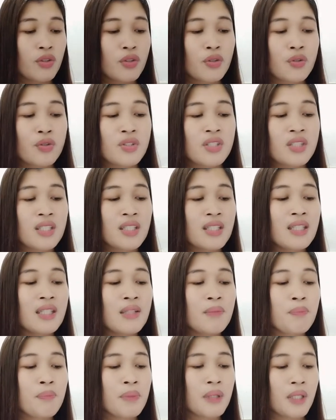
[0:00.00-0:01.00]
to
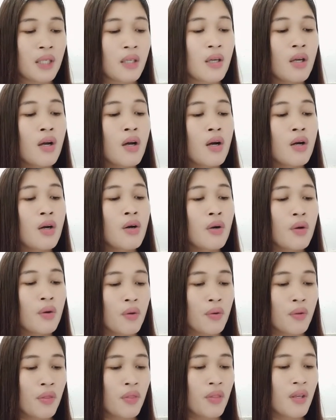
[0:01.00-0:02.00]
GDP
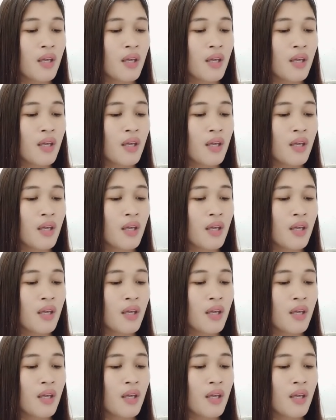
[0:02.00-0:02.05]
growth.